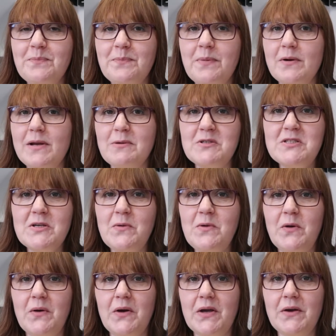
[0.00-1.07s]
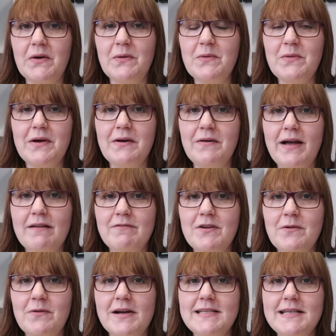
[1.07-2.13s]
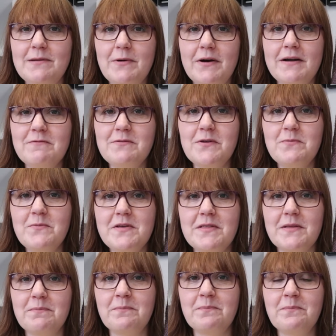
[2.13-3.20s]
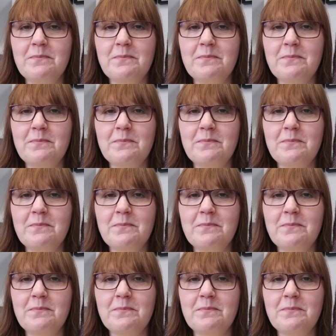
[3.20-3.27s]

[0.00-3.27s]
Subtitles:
but it was so long ago that I have no idea what I've done with them.